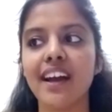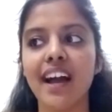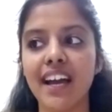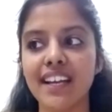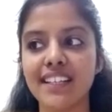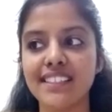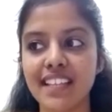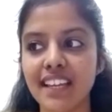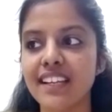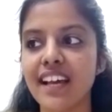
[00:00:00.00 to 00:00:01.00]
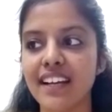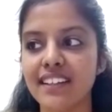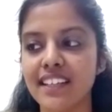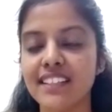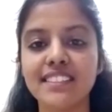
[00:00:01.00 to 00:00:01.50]
I say that
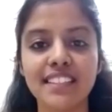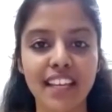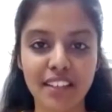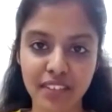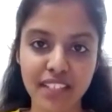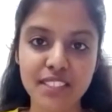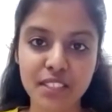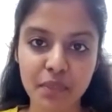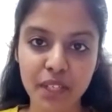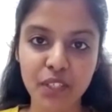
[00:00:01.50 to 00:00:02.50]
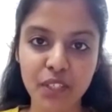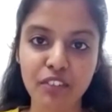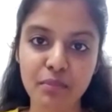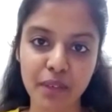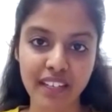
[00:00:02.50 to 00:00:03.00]
it's an investment
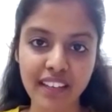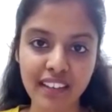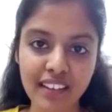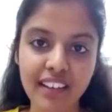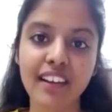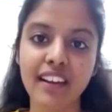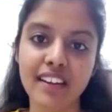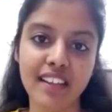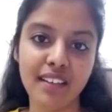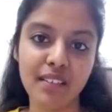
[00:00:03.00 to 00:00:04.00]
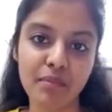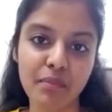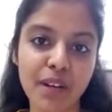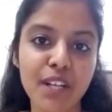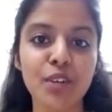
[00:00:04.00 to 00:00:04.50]
of money a little,
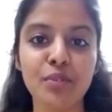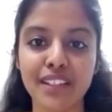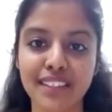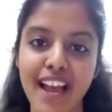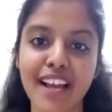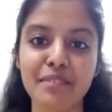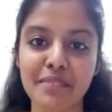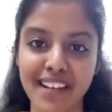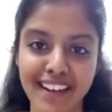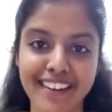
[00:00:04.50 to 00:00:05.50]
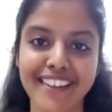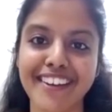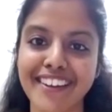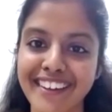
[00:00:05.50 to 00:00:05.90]
but you will thank me later